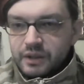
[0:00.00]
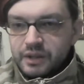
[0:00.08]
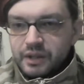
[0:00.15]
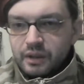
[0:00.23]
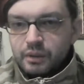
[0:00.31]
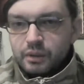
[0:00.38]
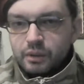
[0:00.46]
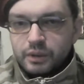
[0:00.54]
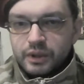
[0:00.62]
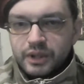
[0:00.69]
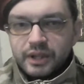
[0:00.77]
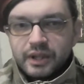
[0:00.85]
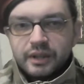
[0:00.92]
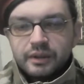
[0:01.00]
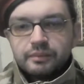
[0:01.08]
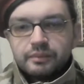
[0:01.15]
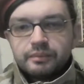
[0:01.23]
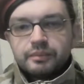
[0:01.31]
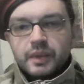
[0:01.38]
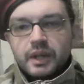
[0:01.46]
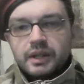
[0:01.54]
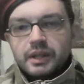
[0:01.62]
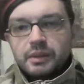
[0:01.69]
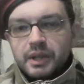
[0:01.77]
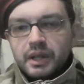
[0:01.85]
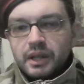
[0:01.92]
So
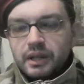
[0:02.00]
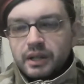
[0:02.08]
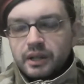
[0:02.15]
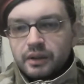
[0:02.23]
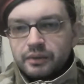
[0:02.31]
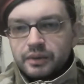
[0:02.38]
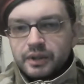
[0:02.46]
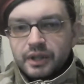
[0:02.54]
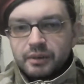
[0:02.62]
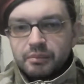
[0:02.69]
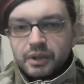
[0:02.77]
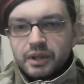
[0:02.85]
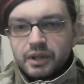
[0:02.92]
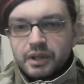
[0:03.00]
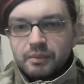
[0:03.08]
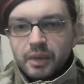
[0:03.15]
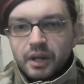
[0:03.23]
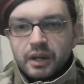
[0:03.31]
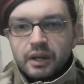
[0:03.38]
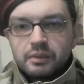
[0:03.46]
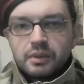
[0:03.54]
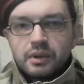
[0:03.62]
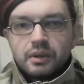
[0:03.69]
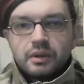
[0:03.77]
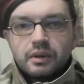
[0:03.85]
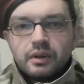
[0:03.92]
at the beginning of the British-American
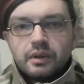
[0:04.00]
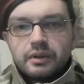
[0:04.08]
War,